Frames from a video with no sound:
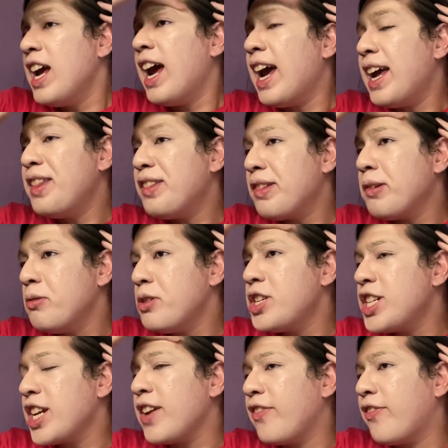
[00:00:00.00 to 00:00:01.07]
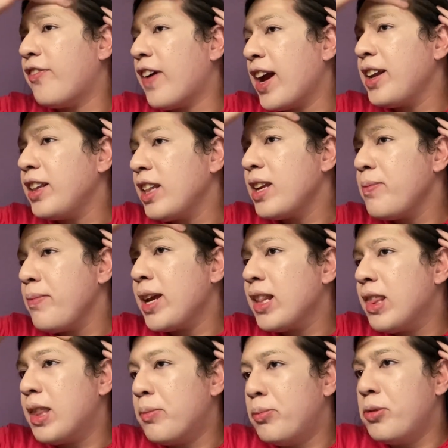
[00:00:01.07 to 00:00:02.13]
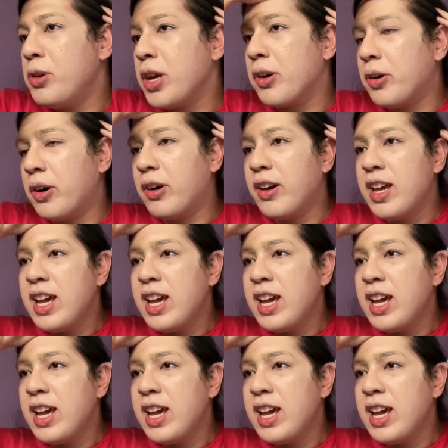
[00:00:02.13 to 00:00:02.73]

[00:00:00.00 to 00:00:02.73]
and so she finally made the buyo.